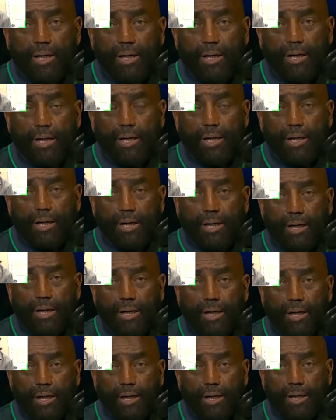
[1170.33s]

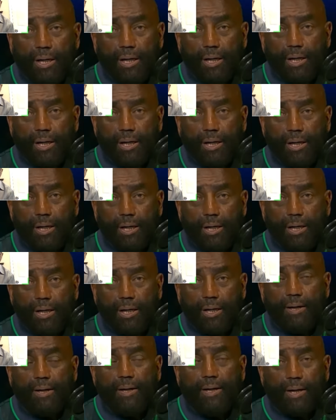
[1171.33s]

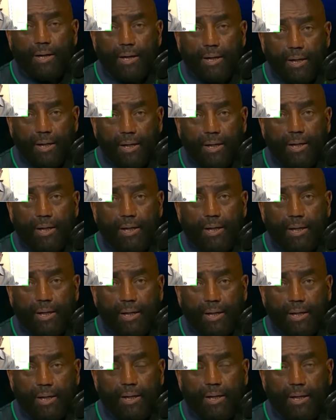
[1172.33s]

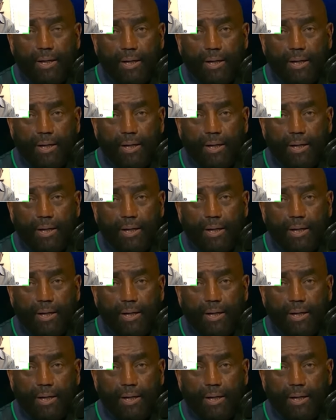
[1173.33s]
No words are spoken by the person on screen.